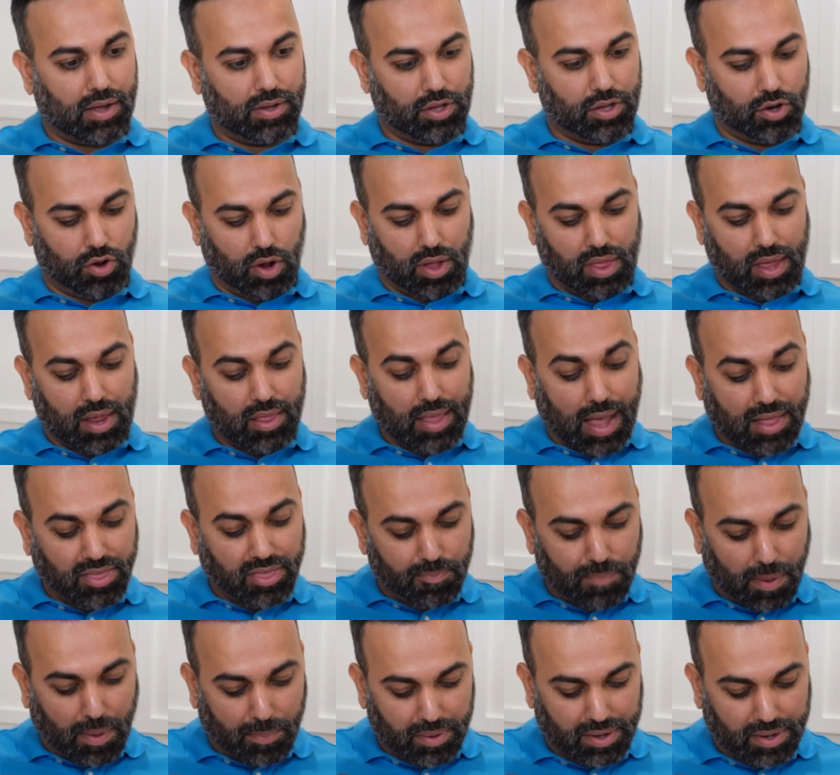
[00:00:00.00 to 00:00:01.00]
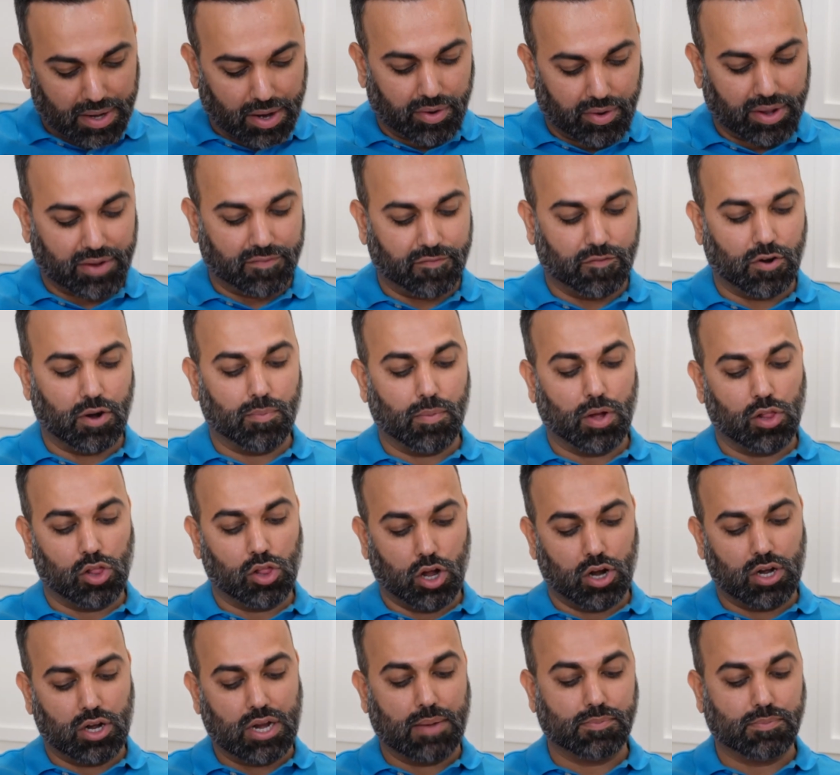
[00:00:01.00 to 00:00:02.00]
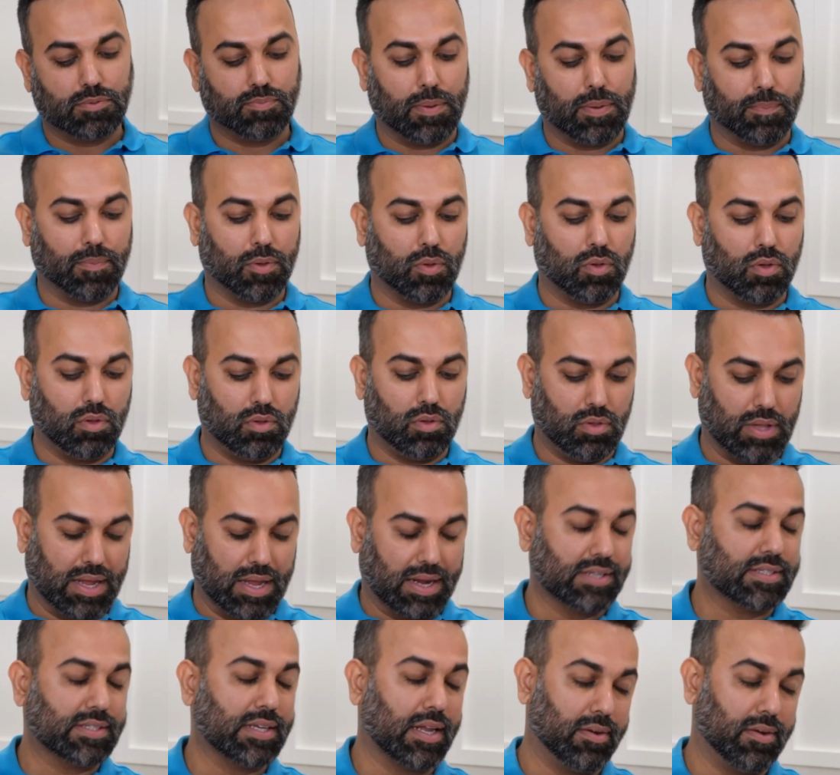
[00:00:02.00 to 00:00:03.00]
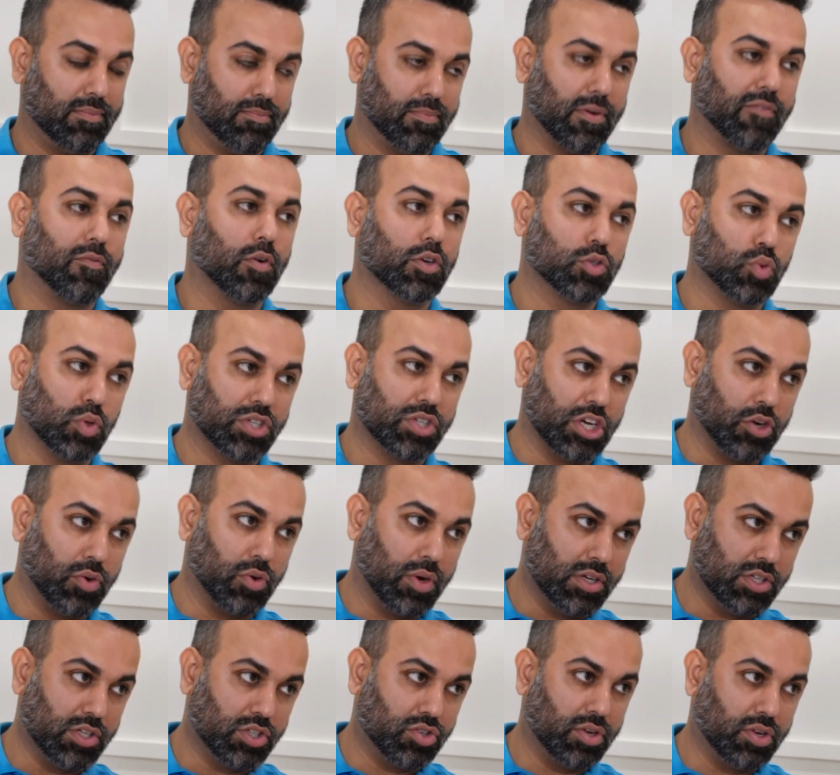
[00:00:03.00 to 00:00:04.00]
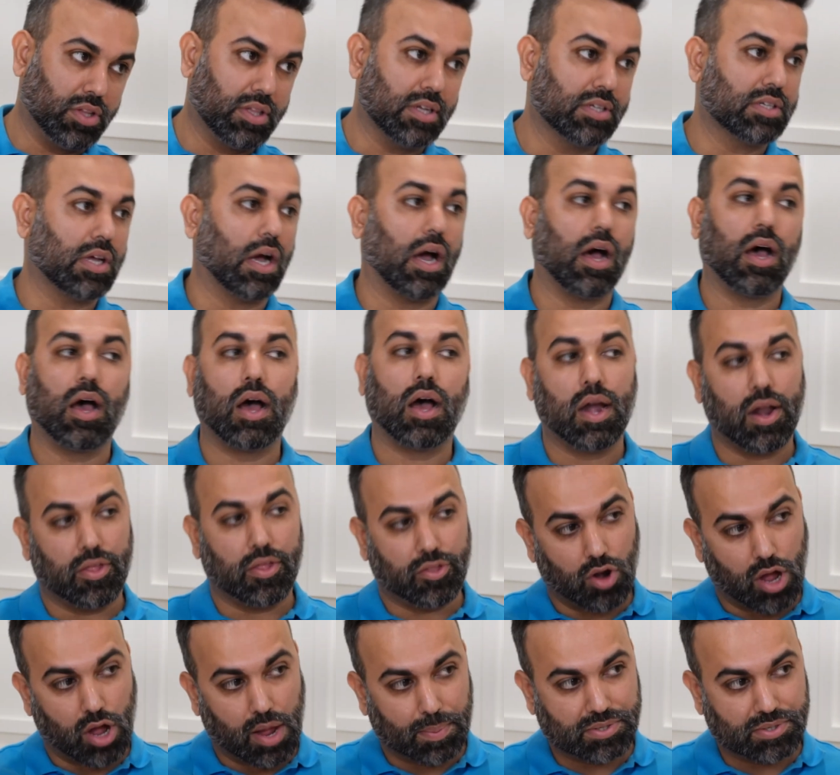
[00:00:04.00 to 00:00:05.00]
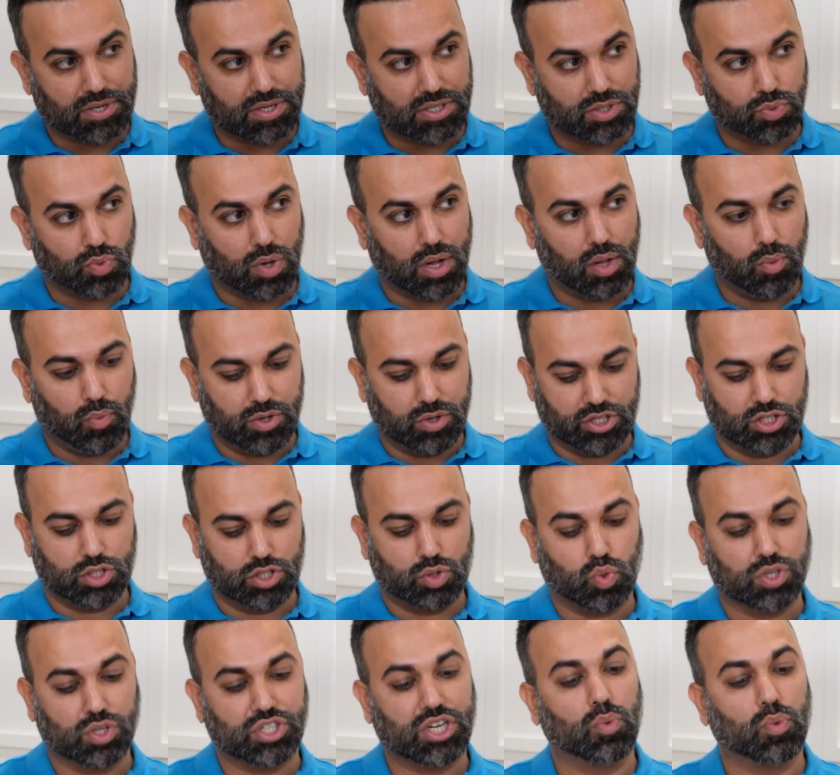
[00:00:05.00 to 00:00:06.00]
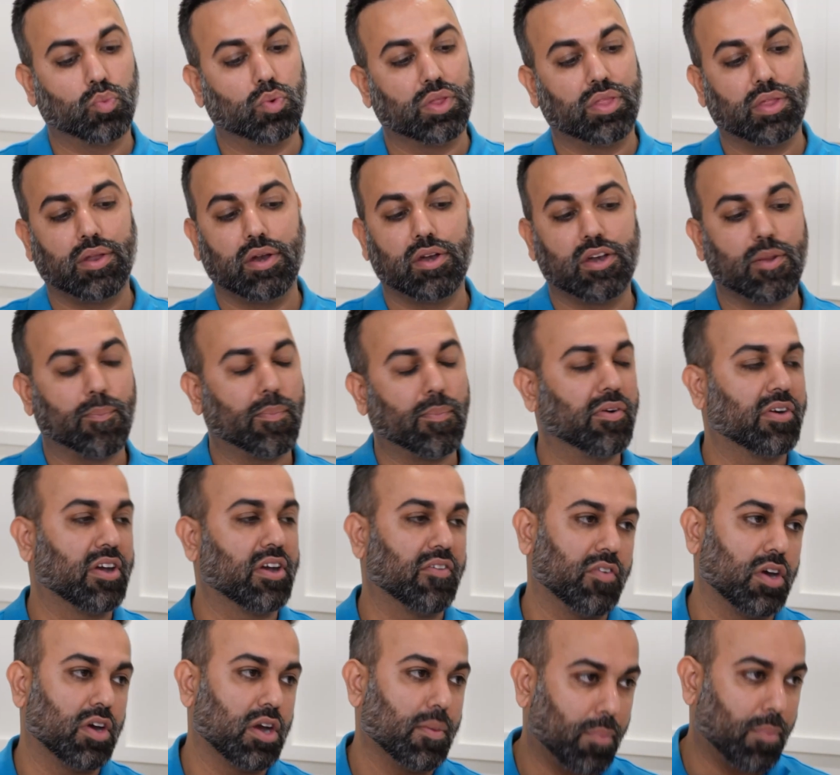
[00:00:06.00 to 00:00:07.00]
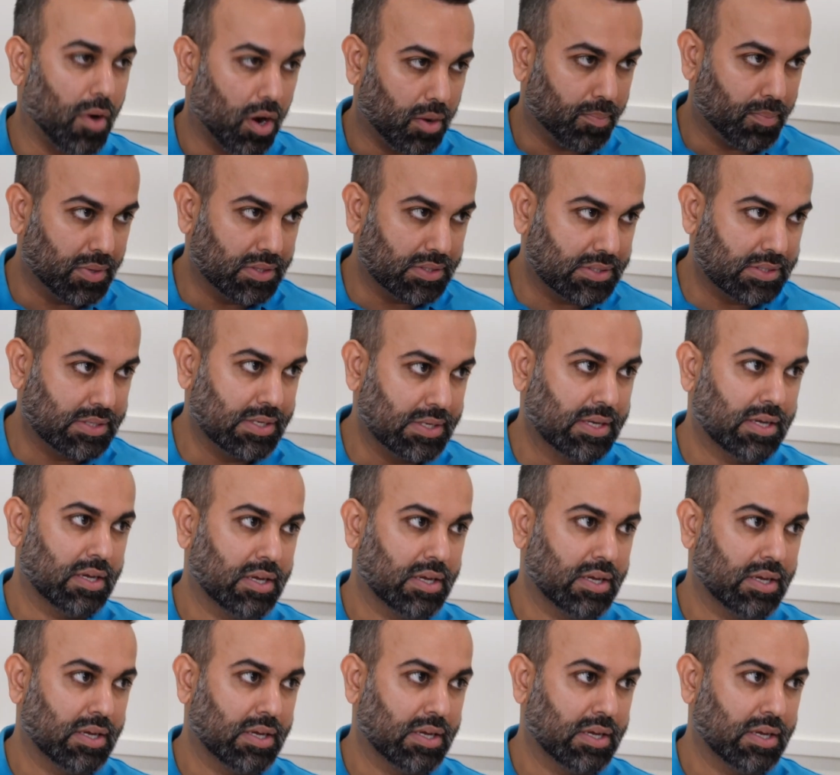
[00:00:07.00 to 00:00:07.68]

at the public accounting firm, a lot of times people, like I said, before switching into industry, there's another option as well, which is switching within different departments.